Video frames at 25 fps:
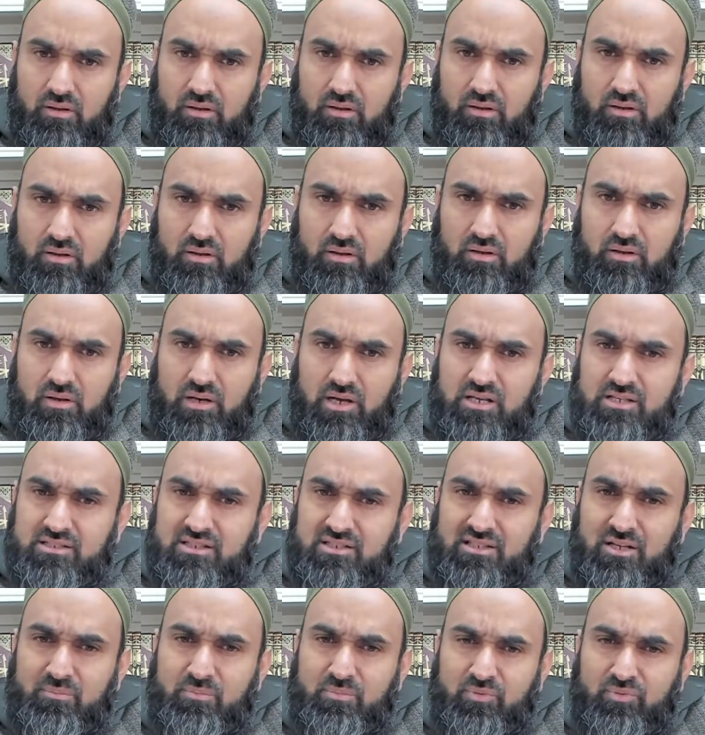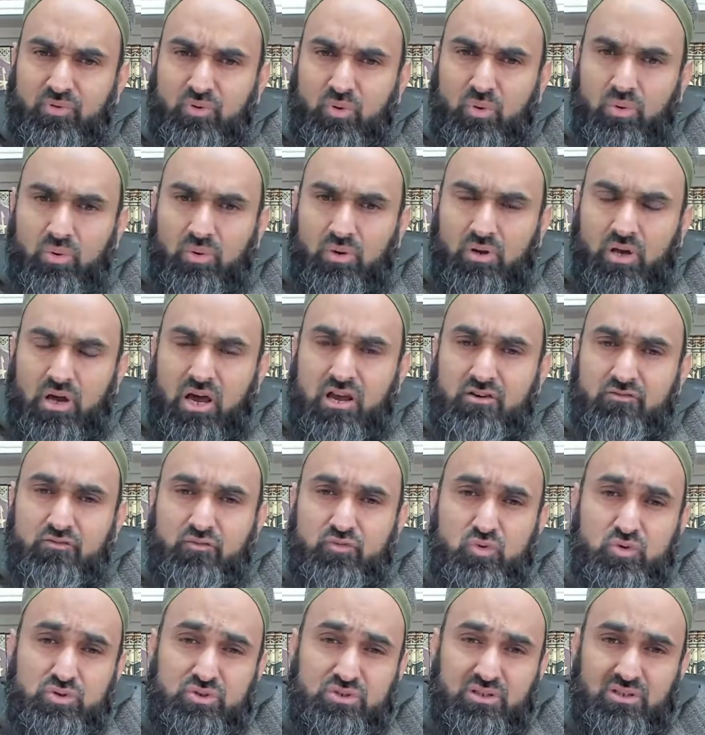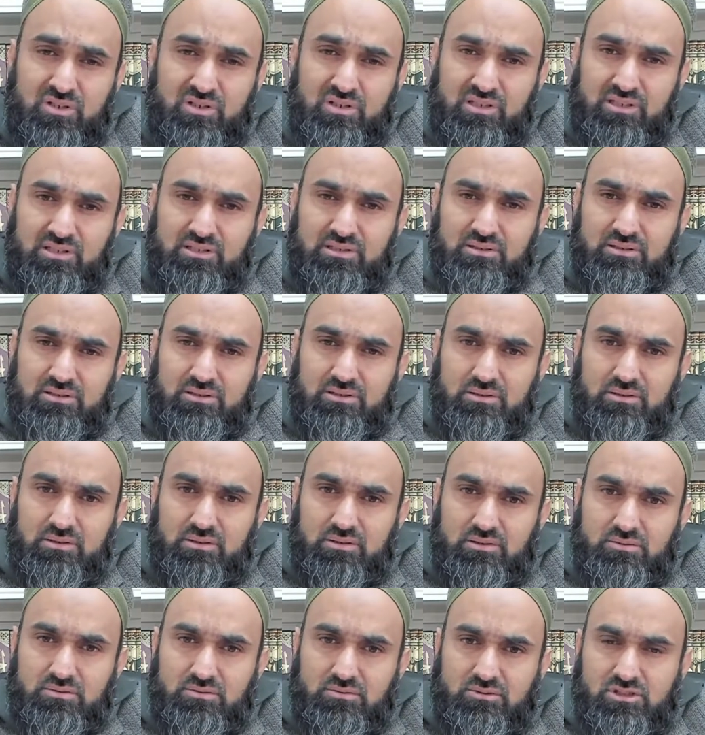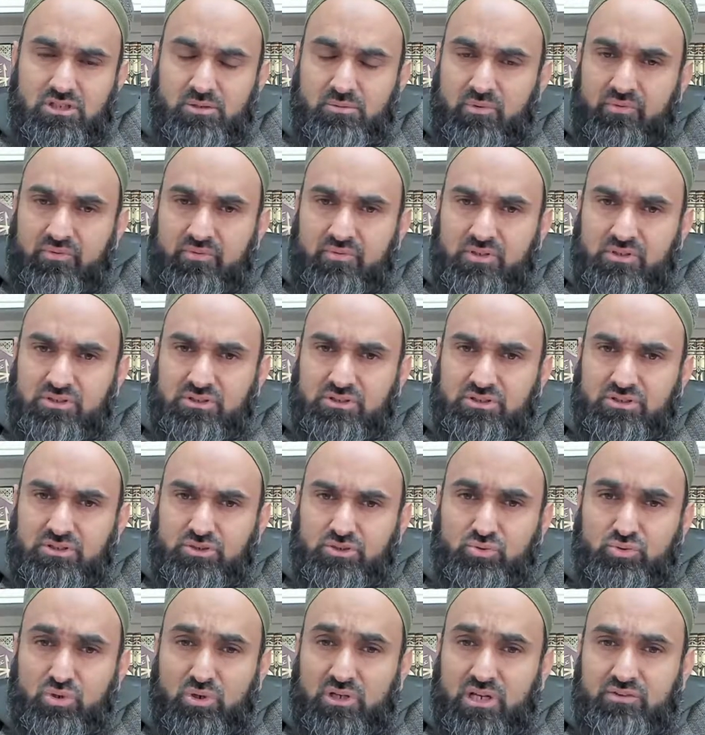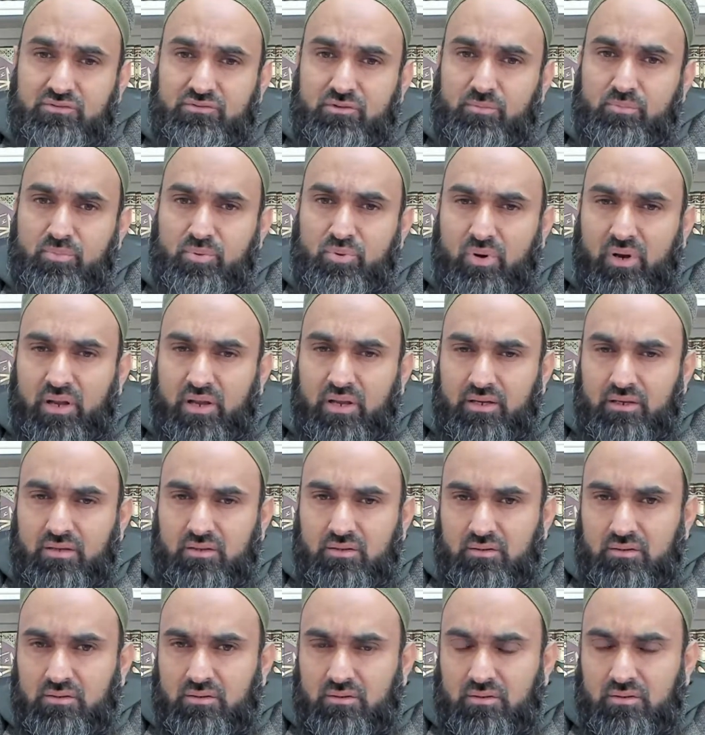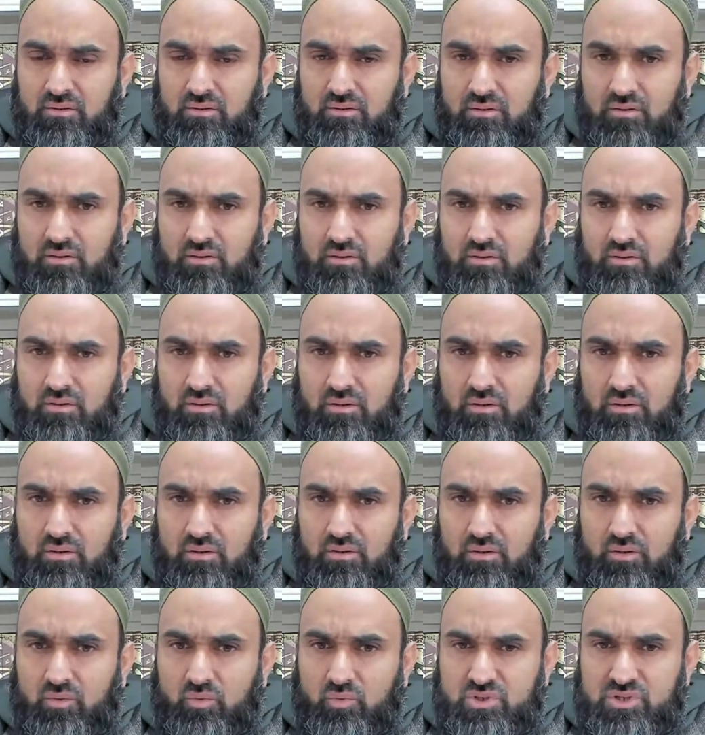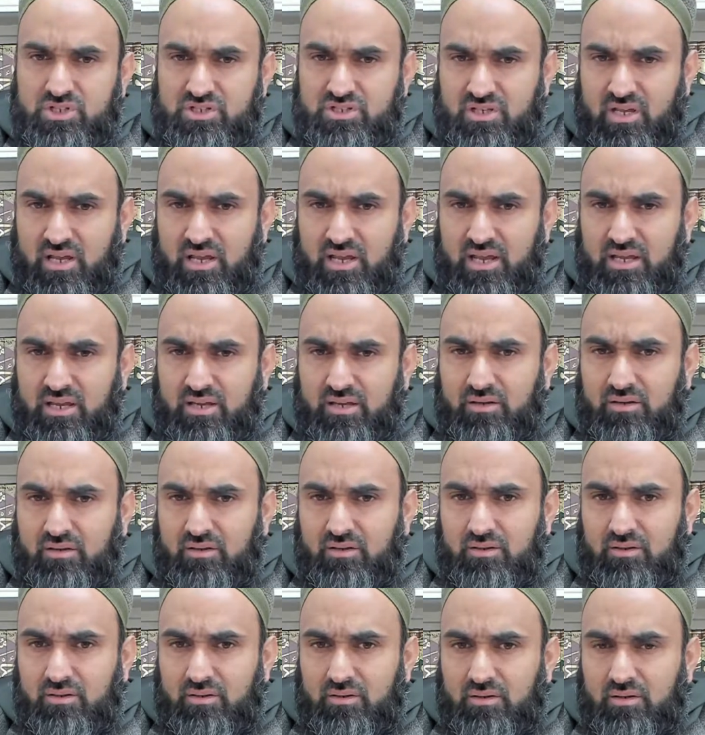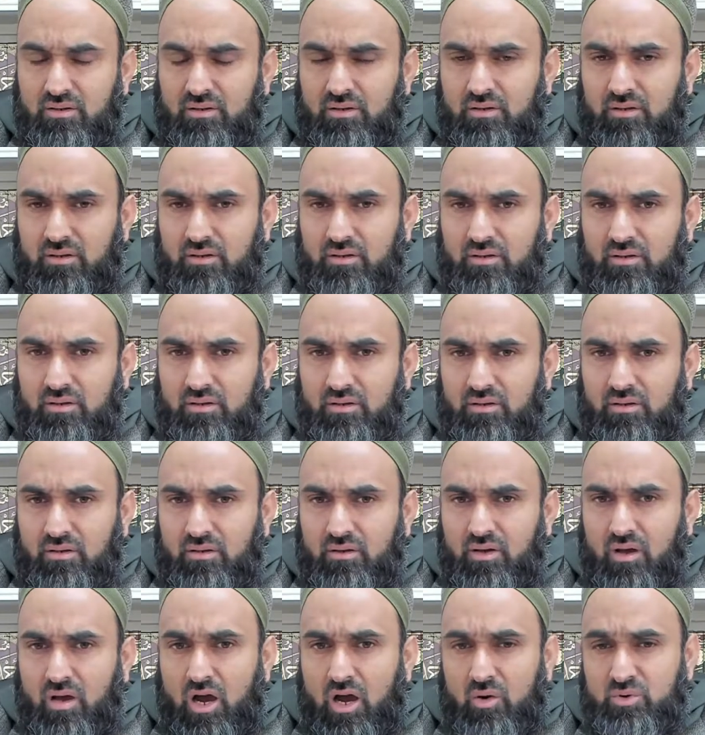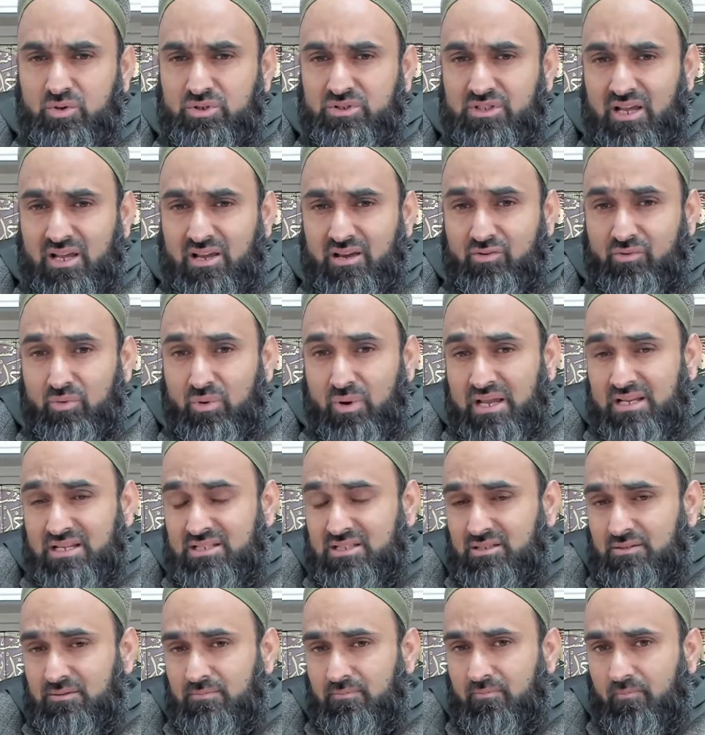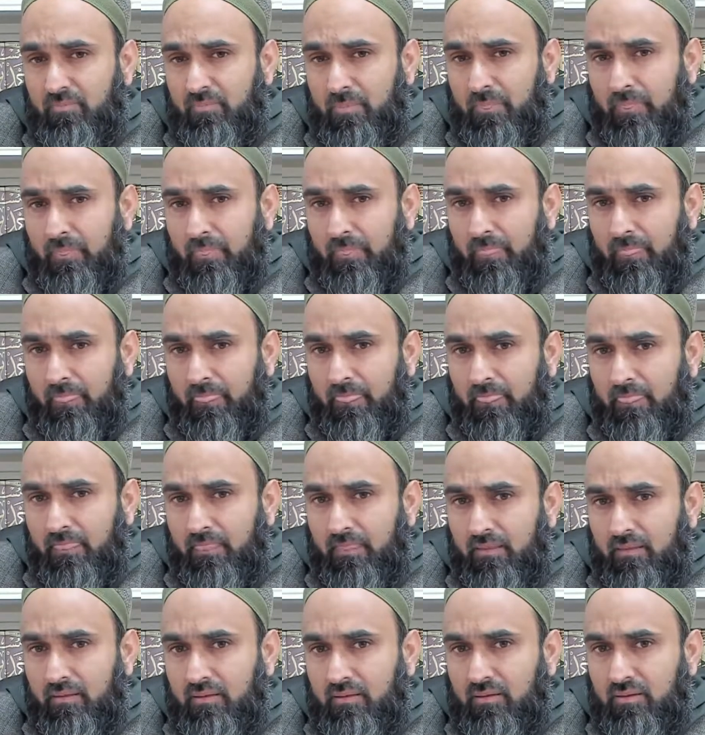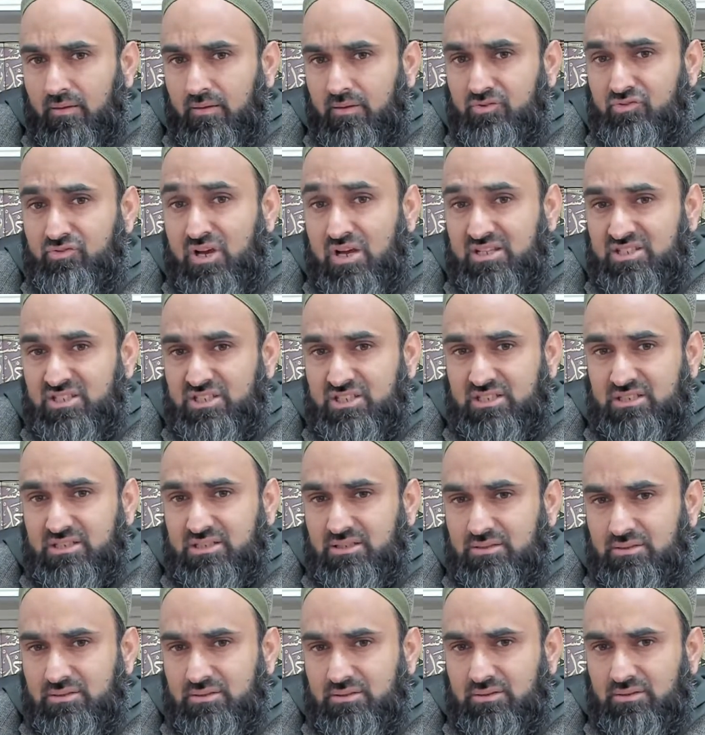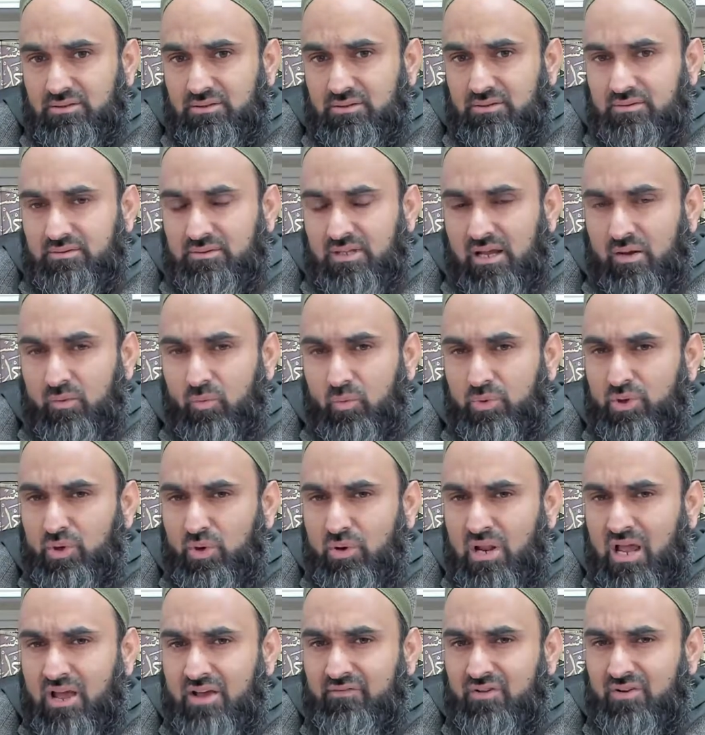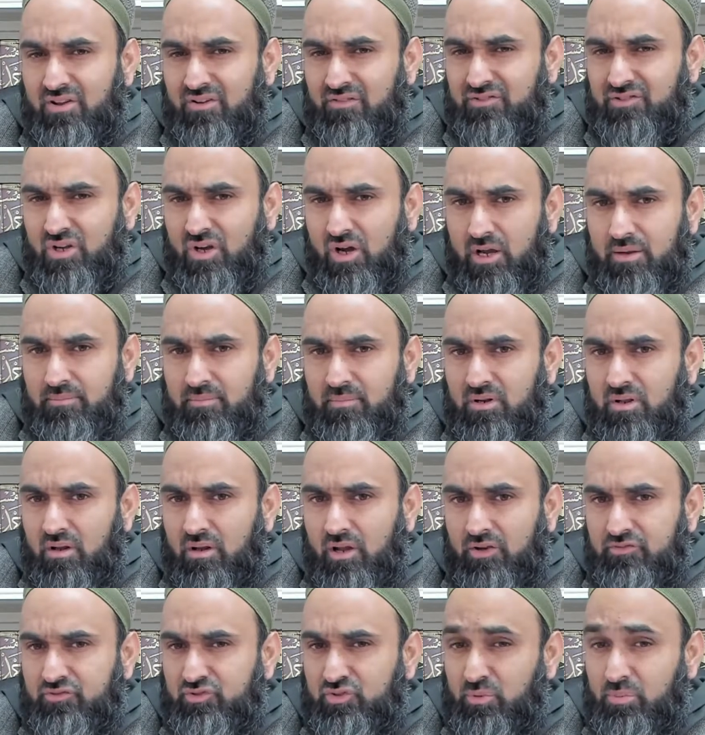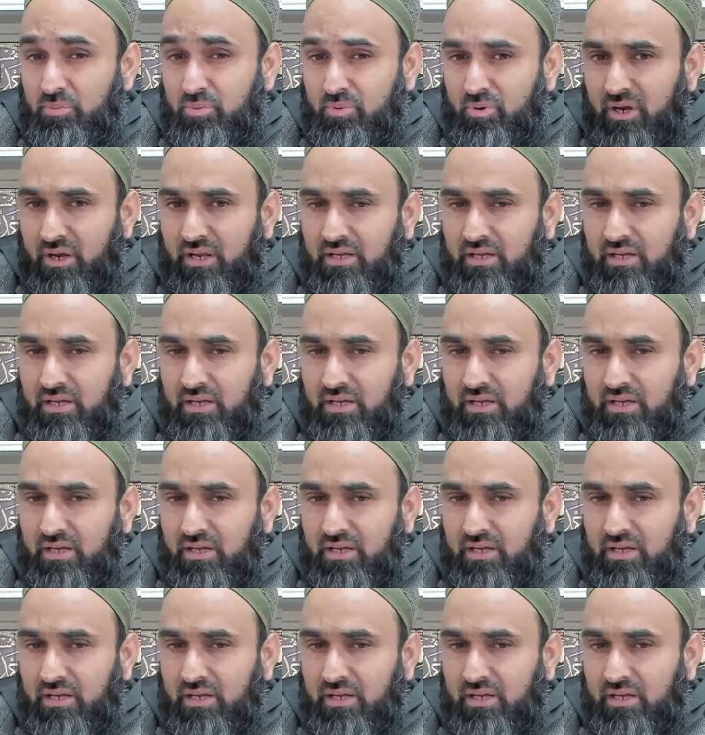As I said before, unfortunately, some of us do not even pray, which is I would say, a great tragedy that we don't have enough time in our life to pray.